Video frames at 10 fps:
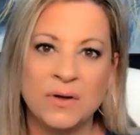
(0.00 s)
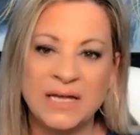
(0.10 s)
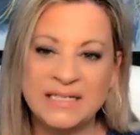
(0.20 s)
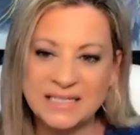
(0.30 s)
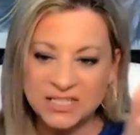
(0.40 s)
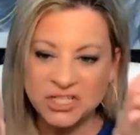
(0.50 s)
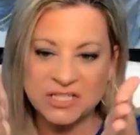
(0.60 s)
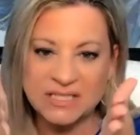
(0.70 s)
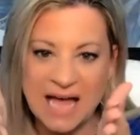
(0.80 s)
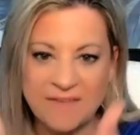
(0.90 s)
It doesn't
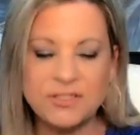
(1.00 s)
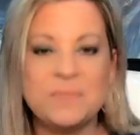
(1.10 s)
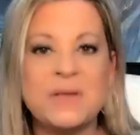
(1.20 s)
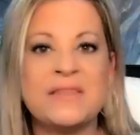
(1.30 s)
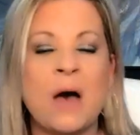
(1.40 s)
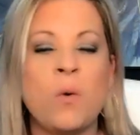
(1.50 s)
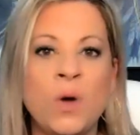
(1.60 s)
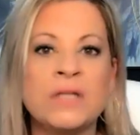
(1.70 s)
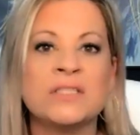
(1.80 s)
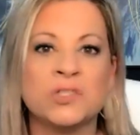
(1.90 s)
just have to be that
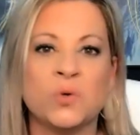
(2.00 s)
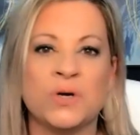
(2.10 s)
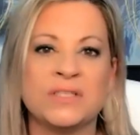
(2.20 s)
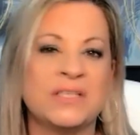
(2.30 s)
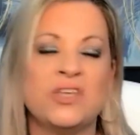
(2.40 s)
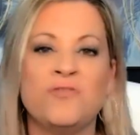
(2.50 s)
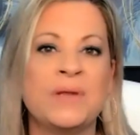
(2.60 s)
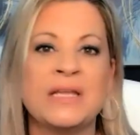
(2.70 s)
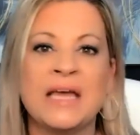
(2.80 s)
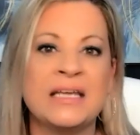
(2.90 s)
one source that you've
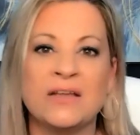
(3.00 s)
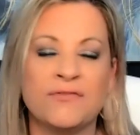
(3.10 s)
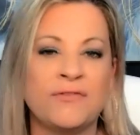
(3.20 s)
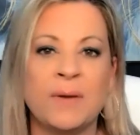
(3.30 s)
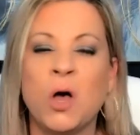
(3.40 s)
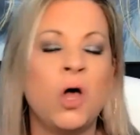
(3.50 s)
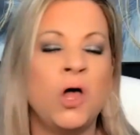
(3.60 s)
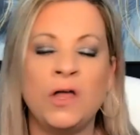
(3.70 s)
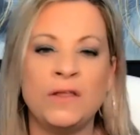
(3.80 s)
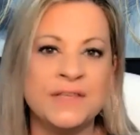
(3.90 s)
been getting it from
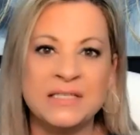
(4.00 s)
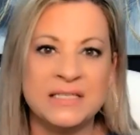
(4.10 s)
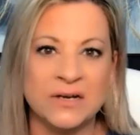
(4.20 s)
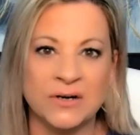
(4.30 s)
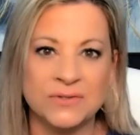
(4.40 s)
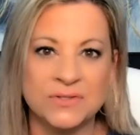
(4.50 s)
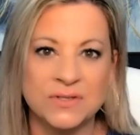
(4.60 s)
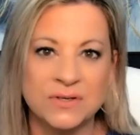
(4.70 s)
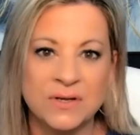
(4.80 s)
all these years.